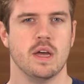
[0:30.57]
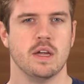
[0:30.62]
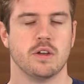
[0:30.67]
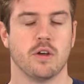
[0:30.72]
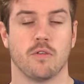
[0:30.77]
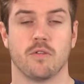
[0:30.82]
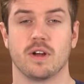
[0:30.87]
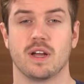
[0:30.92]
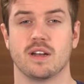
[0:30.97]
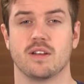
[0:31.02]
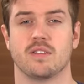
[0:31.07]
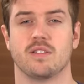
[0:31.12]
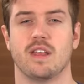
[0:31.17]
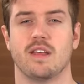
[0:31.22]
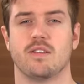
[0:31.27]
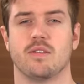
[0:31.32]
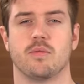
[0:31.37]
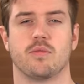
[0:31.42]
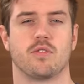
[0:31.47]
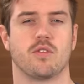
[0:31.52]
Don't forget to
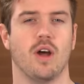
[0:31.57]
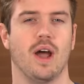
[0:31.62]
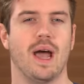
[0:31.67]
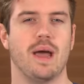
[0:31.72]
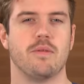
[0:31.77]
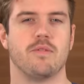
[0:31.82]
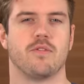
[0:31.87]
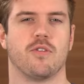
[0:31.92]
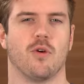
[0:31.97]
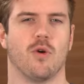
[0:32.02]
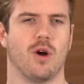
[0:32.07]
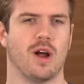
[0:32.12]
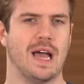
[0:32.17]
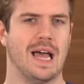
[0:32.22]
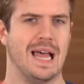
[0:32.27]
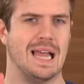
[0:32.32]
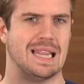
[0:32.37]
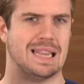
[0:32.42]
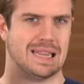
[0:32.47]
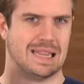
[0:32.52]
stay subscribed for
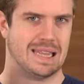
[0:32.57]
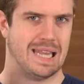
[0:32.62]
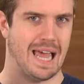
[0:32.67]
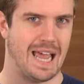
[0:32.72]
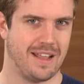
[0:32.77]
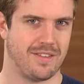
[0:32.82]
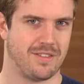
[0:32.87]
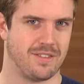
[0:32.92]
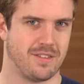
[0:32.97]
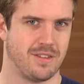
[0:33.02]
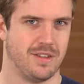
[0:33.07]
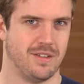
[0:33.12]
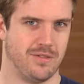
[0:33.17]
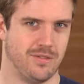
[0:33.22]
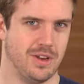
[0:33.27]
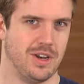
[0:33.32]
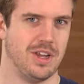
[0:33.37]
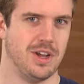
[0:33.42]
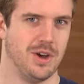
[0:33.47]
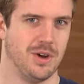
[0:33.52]
less
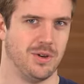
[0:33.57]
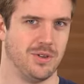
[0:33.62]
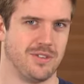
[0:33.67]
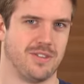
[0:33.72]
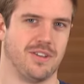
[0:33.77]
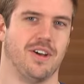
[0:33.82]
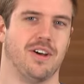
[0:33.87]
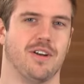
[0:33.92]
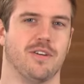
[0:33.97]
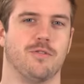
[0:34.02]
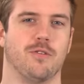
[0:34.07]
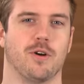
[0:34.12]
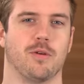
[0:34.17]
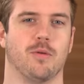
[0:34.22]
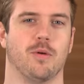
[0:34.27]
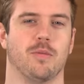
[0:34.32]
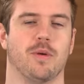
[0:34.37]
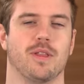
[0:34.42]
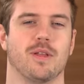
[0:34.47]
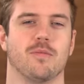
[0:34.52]
videos on
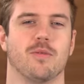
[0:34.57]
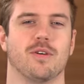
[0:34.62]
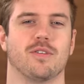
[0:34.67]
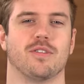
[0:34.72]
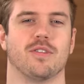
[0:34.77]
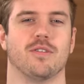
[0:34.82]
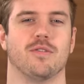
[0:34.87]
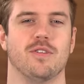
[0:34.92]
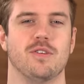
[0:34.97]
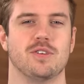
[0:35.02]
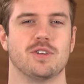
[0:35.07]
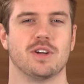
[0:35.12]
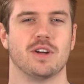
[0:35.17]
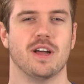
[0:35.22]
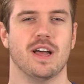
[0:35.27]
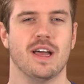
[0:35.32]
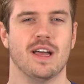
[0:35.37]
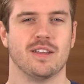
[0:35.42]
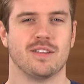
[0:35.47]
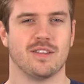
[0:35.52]
affordable motherboards in the
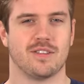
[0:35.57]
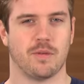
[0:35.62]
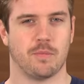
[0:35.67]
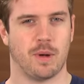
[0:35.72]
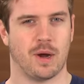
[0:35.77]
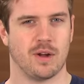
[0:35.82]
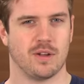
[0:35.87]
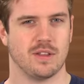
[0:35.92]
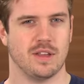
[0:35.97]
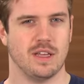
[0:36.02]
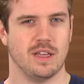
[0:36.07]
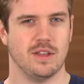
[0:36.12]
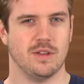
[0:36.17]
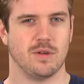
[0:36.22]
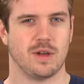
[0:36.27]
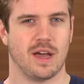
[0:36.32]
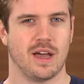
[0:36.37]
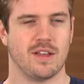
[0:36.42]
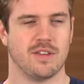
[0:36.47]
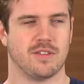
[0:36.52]
future, since apparently you
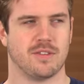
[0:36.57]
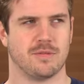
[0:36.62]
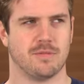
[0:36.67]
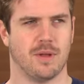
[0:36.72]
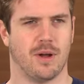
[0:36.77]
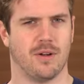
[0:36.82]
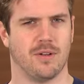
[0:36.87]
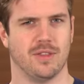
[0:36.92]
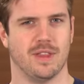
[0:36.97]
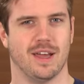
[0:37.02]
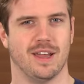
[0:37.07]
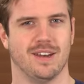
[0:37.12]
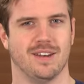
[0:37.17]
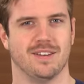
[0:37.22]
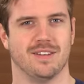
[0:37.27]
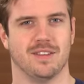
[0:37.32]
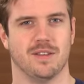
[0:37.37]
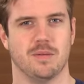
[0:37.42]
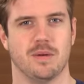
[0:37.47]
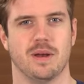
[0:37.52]
guys aren't that
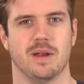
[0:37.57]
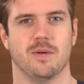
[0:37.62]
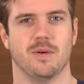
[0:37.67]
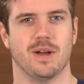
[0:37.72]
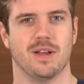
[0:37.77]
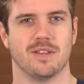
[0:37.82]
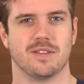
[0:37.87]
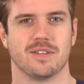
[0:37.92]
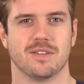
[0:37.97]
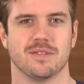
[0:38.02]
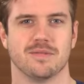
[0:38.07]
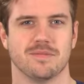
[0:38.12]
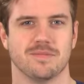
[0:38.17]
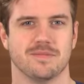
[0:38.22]
into them anyways.